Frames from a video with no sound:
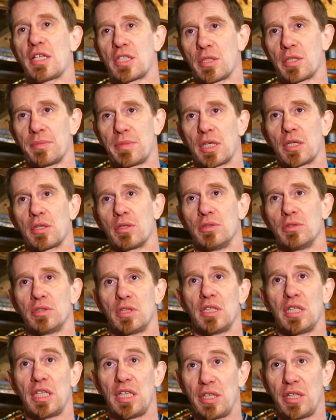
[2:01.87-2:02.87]
something
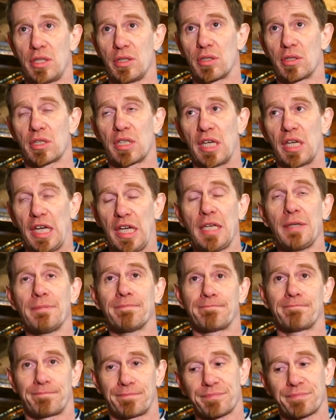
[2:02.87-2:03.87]
underneath your gi,
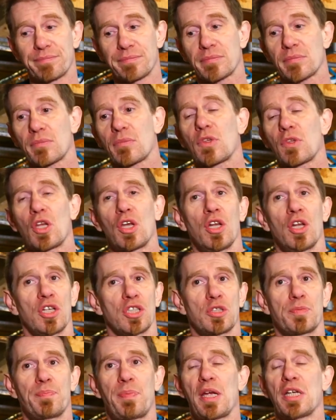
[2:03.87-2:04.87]
and
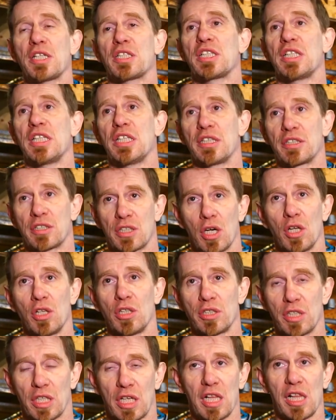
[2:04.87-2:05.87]
especially in
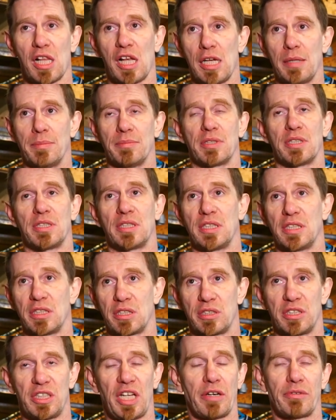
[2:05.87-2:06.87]
colder climes, this is
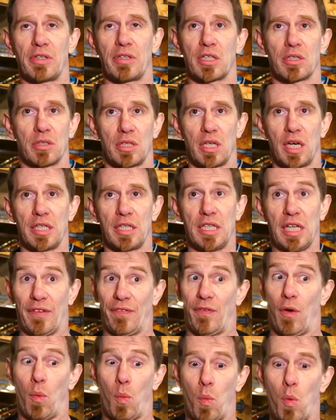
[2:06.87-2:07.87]
generally a good idea
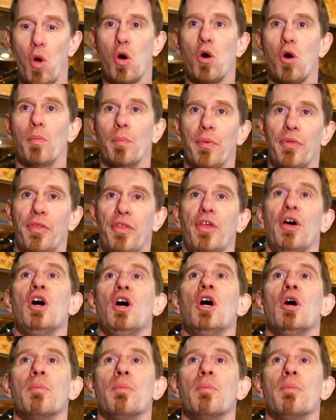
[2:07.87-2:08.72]
for warmth.